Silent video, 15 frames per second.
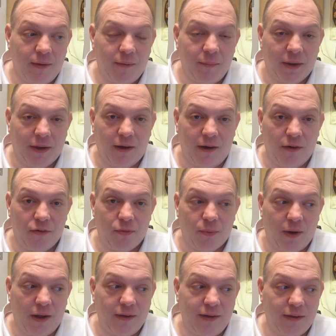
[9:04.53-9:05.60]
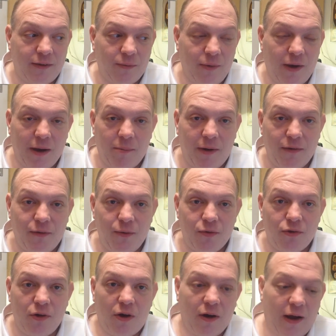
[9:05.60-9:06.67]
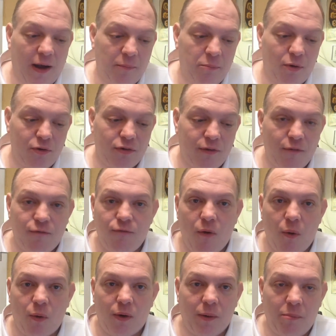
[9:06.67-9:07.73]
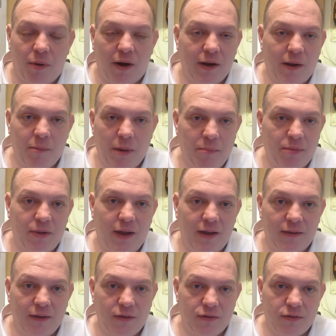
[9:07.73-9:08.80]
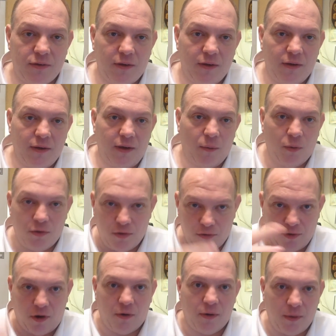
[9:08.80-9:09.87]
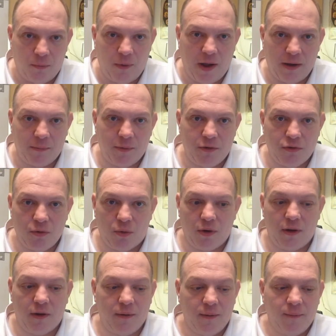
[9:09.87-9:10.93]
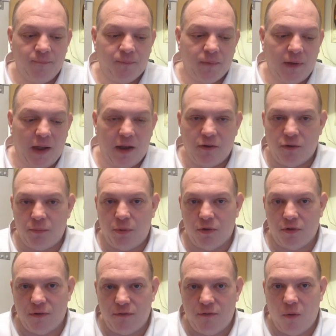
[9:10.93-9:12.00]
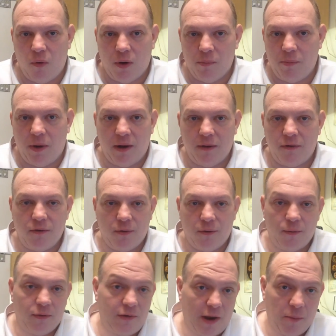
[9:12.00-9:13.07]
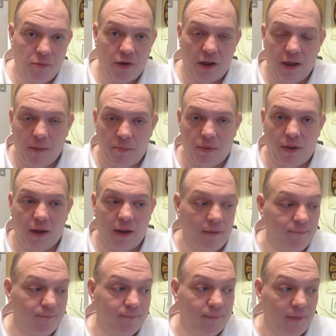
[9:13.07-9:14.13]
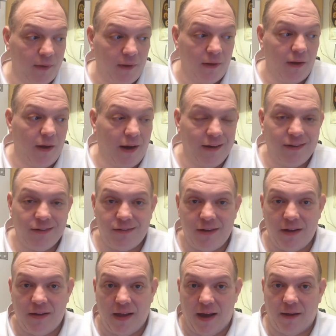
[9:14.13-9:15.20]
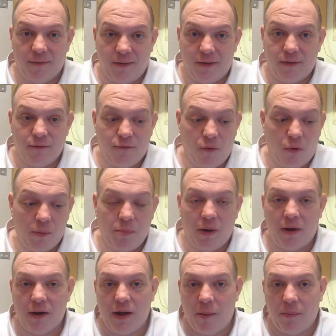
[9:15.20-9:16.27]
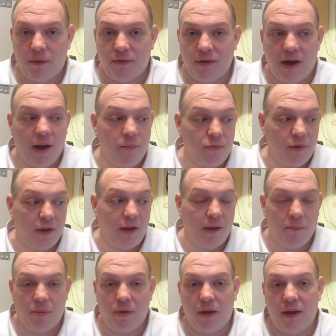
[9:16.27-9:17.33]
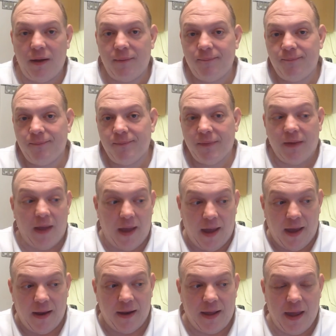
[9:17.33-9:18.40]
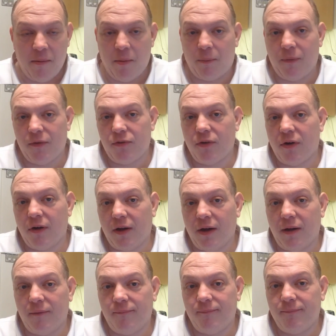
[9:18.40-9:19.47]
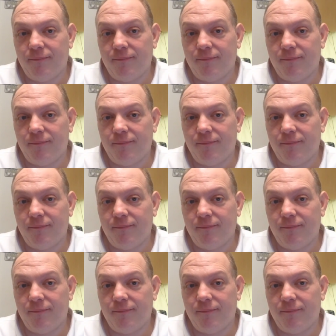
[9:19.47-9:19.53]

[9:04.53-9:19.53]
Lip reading: Because when I get the random iTunes song, I push the forward button on my playlist, which is already randomly sorted, and I just push the forward button 2 or 3 times, and I hit play. I just did that, hit the forward button a couple of times, and hit play, and it came up with this song again.